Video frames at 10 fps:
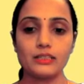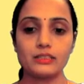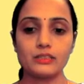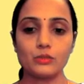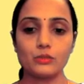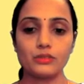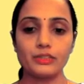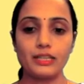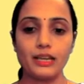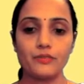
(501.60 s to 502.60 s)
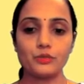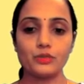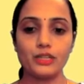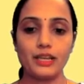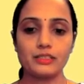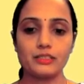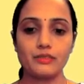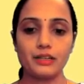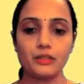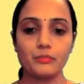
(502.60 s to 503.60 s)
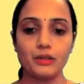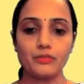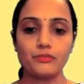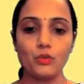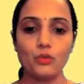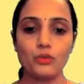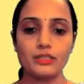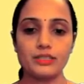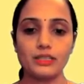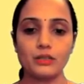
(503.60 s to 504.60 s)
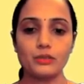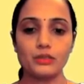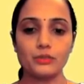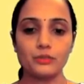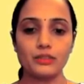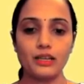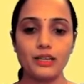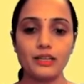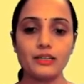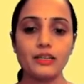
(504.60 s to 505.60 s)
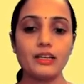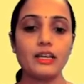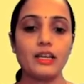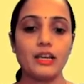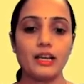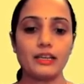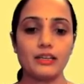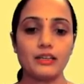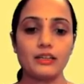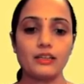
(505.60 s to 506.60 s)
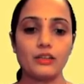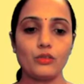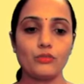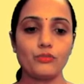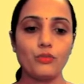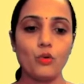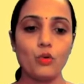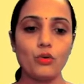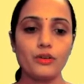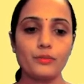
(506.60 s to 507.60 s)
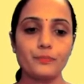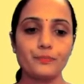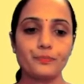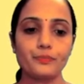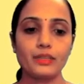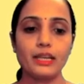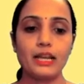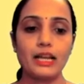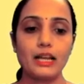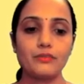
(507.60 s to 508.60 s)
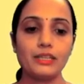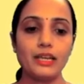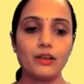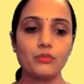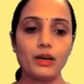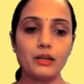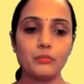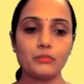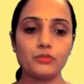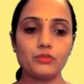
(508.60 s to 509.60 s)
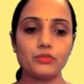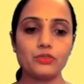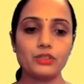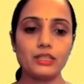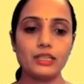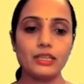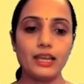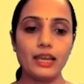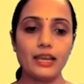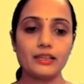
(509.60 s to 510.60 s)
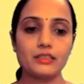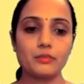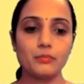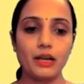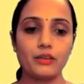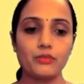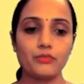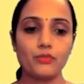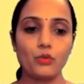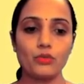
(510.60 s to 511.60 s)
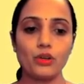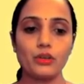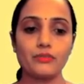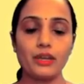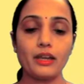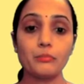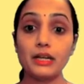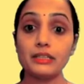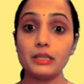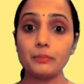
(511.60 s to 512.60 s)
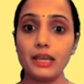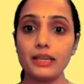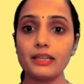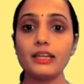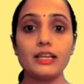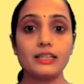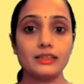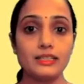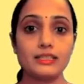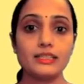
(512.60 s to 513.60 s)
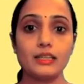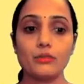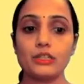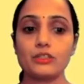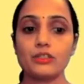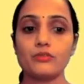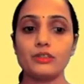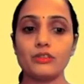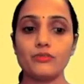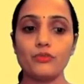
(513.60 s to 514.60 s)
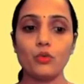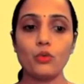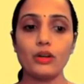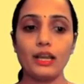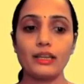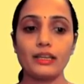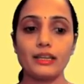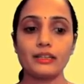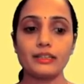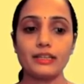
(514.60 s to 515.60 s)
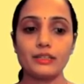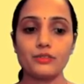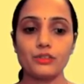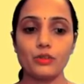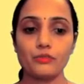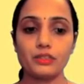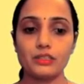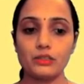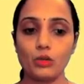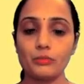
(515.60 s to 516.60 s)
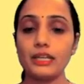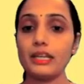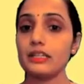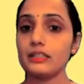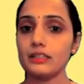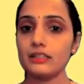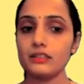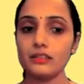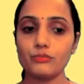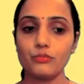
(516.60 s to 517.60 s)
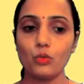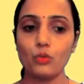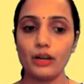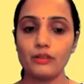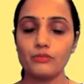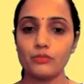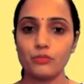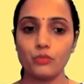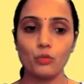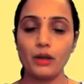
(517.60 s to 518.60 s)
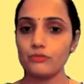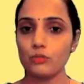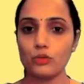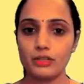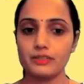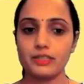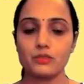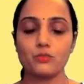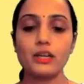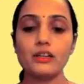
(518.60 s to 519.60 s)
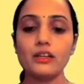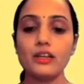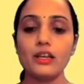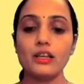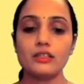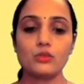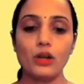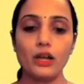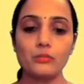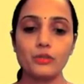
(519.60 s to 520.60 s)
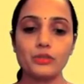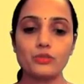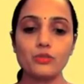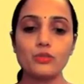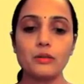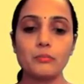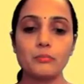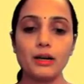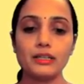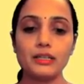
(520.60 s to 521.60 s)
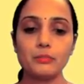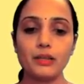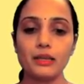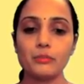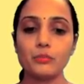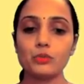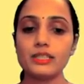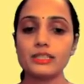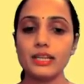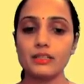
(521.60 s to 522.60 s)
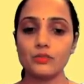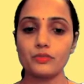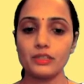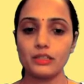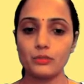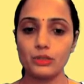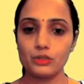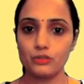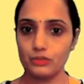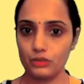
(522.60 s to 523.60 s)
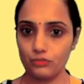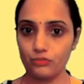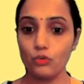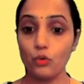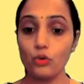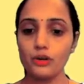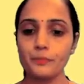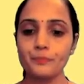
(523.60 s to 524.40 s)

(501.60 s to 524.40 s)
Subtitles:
So we have 3x divided by 4 is equal to 9. Again, now 4, we have 3x by 4. Now if I multiply this equation with 4, I can get rid of the denominator here. 4 and 4 by 4 gives us 1. So I'm going to multiply both the sides of the equation with 4.